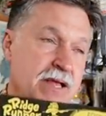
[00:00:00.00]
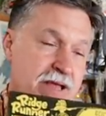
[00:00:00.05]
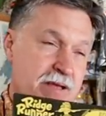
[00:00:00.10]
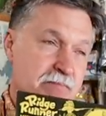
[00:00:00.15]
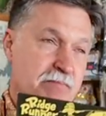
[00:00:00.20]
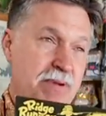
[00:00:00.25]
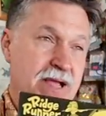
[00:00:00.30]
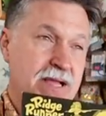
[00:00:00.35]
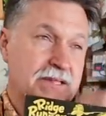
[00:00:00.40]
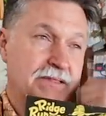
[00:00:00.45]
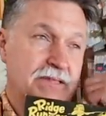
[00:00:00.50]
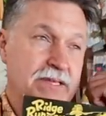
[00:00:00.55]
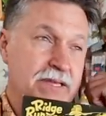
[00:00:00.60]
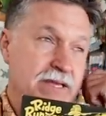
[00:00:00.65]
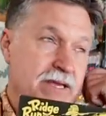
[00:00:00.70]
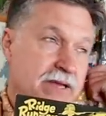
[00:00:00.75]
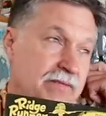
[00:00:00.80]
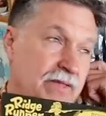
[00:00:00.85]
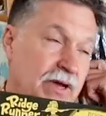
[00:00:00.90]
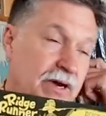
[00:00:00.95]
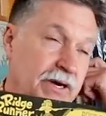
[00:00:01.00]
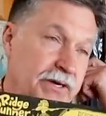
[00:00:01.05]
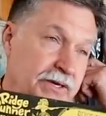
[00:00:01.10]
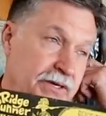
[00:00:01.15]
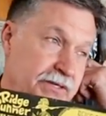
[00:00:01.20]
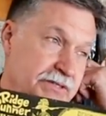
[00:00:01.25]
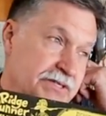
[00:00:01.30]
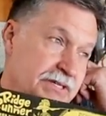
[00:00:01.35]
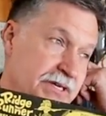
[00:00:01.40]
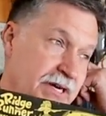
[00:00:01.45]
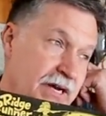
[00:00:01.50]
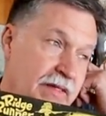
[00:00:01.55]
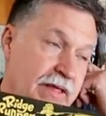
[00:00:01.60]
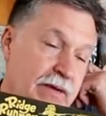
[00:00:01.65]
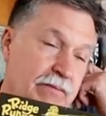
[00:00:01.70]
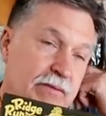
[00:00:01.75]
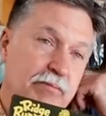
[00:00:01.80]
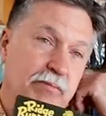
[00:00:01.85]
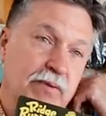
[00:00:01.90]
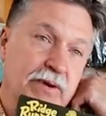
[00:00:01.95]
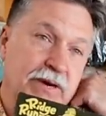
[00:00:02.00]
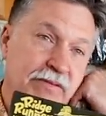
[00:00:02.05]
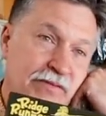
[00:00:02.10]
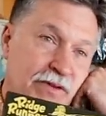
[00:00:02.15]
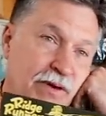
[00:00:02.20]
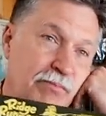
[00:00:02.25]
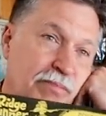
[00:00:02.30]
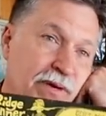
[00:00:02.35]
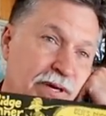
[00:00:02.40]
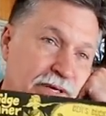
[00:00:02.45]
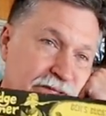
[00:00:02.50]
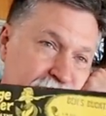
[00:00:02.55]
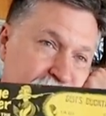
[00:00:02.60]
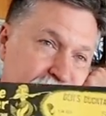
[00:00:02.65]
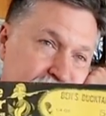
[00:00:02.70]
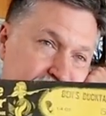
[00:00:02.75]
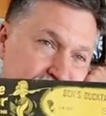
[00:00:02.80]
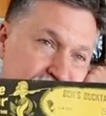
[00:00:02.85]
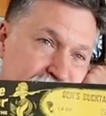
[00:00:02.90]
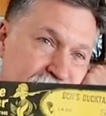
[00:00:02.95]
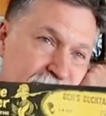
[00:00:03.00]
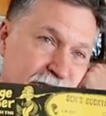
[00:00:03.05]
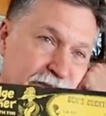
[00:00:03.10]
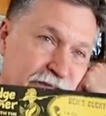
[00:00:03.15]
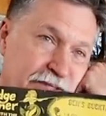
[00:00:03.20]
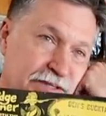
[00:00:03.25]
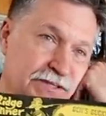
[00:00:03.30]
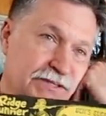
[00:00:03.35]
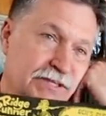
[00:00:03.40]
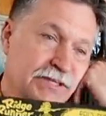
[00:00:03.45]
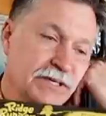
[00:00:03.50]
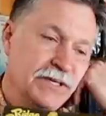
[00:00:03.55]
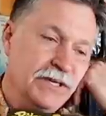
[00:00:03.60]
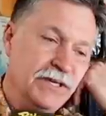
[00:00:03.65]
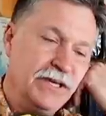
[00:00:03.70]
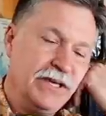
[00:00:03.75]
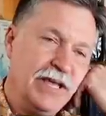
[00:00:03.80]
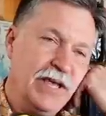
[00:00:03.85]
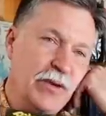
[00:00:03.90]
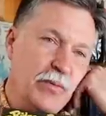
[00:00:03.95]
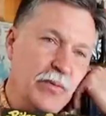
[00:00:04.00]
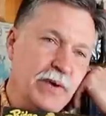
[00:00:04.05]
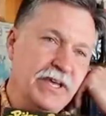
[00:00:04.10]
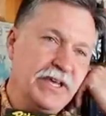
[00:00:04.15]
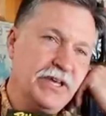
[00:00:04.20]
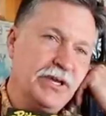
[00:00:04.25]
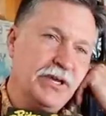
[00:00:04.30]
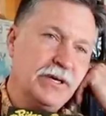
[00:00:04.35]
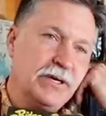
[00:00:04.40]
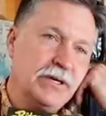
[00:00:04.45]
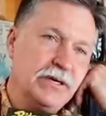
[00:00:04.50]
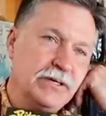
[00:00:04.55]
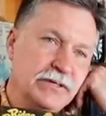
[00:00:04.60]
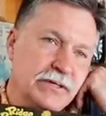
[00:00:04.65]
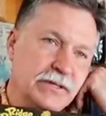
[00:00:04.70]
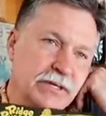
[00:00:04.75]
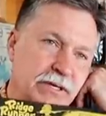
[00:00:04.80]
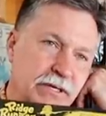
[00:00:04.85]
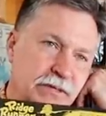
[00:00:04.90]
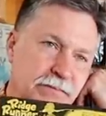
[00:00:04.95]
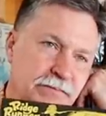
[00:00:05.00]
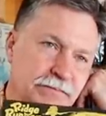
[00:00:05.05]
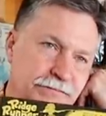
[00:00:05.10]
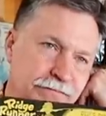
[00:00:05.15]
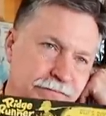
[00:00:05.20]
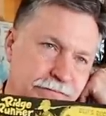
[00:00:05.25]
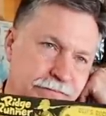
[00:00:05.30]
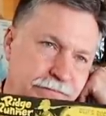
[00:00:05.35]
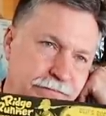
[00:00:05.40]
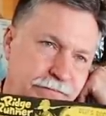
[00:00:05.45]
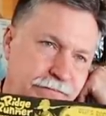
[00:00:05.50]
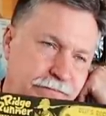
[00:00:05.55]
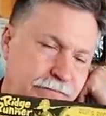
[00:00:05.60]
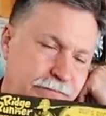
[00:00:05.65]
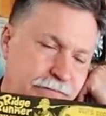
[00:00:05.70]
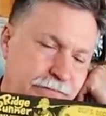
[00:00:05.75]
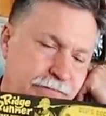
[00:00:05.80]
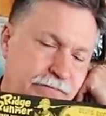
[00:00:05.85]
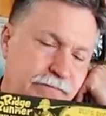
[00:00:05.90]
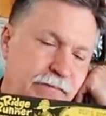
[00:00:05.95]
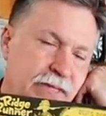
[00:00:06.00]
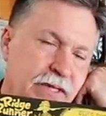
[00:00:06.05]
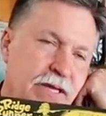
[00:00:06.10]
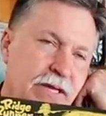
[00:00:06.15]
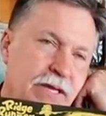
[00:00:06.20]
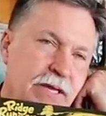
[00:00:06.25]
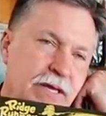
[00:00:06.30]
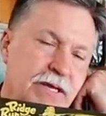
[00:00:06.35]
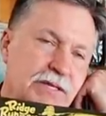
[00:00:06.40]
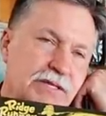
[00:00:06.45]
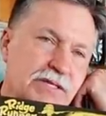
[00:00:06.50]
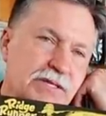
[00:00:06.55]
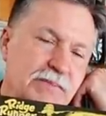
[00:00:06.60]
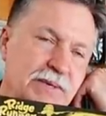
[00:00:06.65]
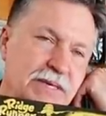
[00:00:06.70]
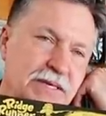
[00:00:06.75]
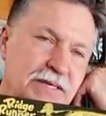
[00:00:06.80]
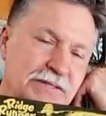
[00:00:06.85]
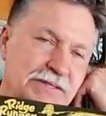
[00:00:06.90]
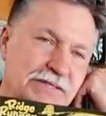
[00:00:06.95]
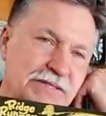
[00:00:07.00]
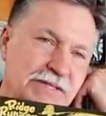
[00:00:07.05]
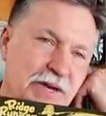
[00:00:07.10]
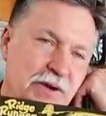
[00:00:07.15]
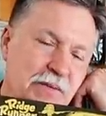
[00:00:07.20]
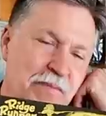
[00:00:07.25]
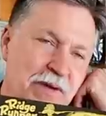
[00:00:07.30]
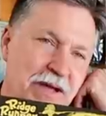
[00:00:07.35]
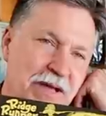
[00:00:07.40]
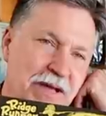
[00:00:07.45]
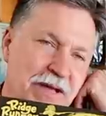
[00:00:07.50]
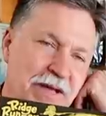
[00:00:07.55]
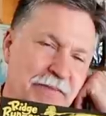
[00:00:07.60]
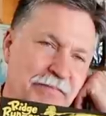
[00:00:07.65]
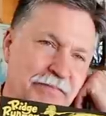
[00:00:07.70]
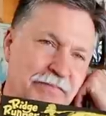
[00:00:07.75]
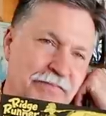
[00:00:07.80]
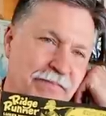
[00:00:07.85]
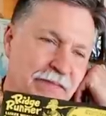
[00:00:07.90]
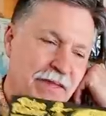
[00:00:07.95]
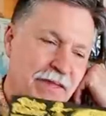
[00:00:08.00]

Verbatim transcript: And back then, the hunters and all that would bring their bucktails to us and we cured them. It smelled so bad.